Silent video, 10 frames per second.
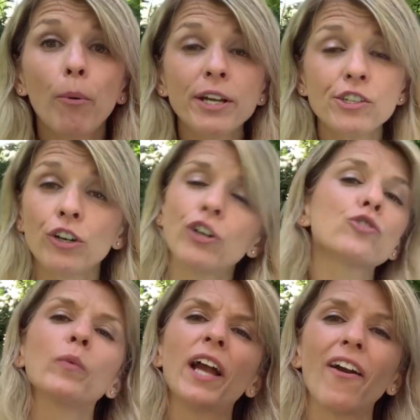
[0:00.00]
Boys and
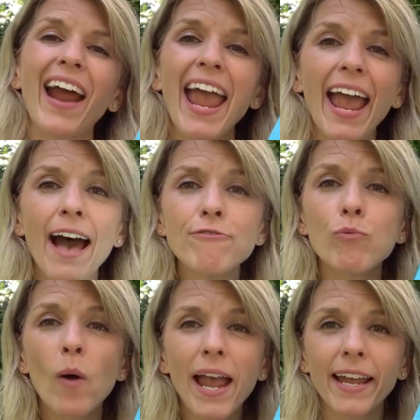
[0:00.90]
girls, we are
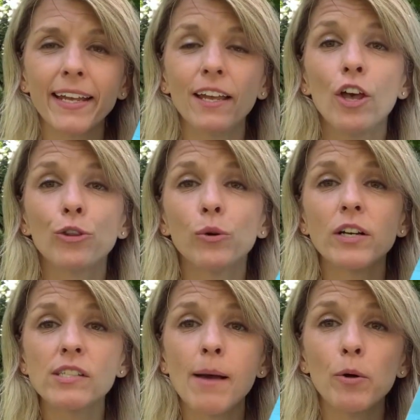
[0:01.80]
halfway through
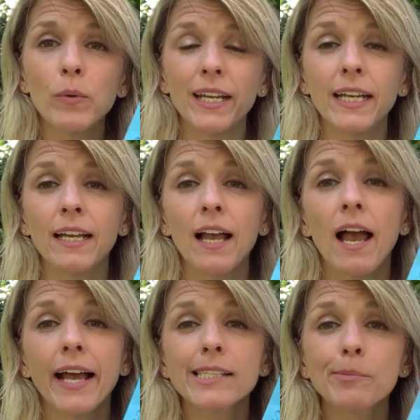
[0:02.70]
our Summer Reading
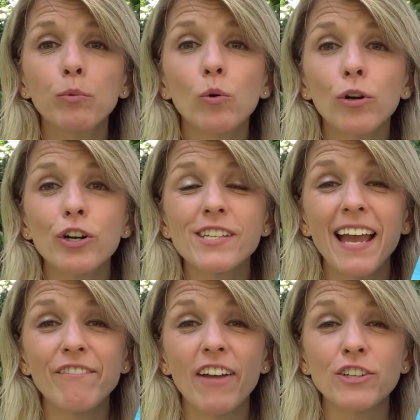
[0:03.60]
Explorers
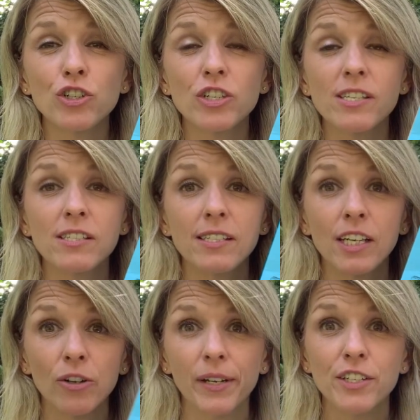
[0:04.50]
Adventure
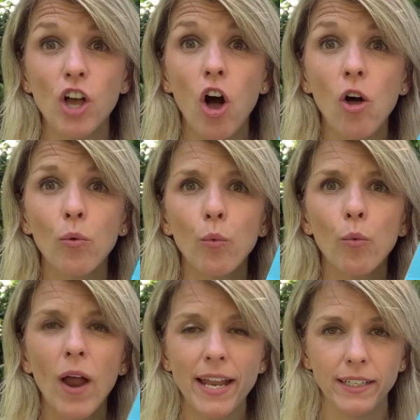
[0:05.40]
series
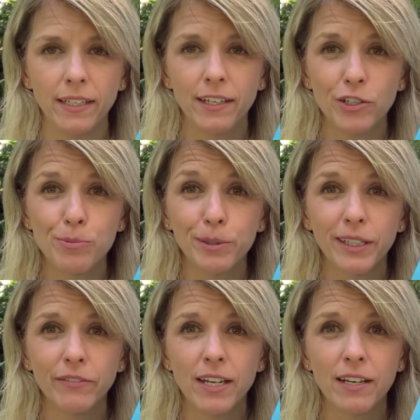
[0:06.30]
already. Can you
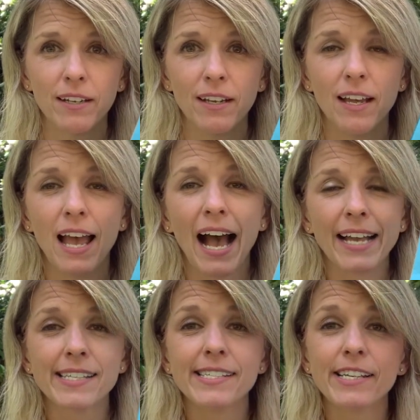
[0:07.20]
believe it?
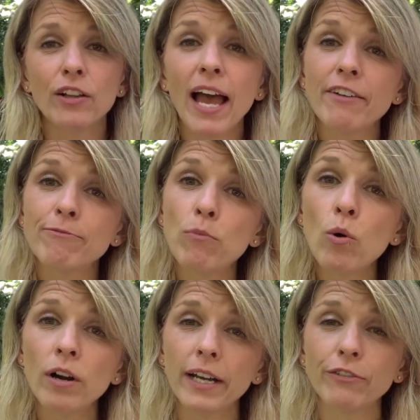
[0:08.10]
I still have
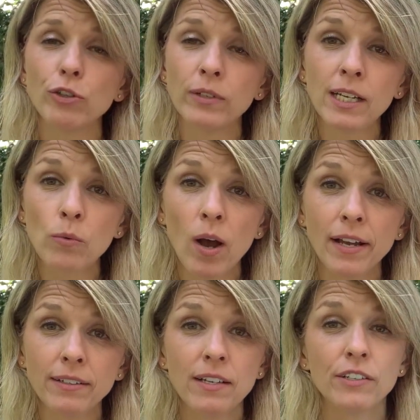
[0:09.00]
more if you need
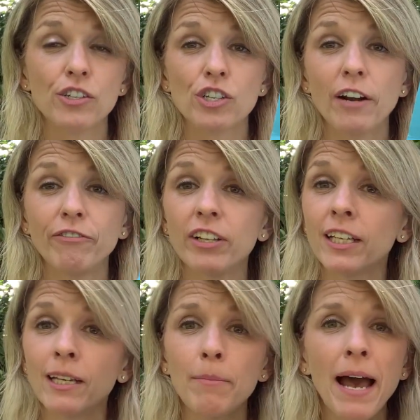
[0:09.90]
one to start
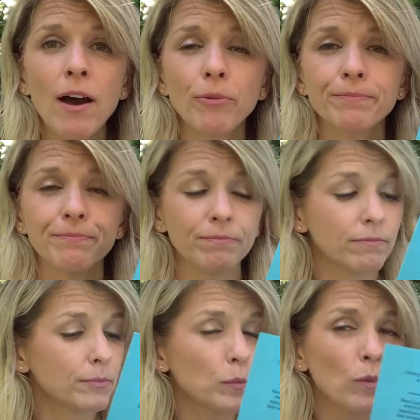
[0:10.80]
filling them out.
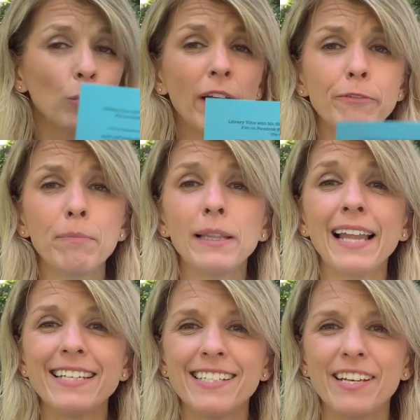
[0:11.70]
We have
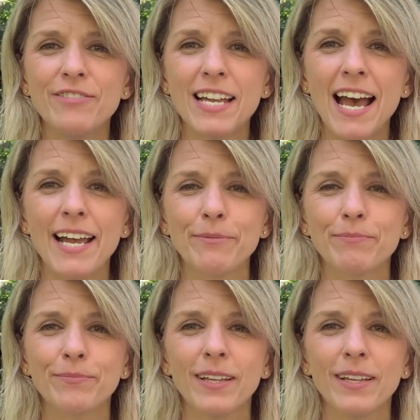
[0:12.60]
plenty of time.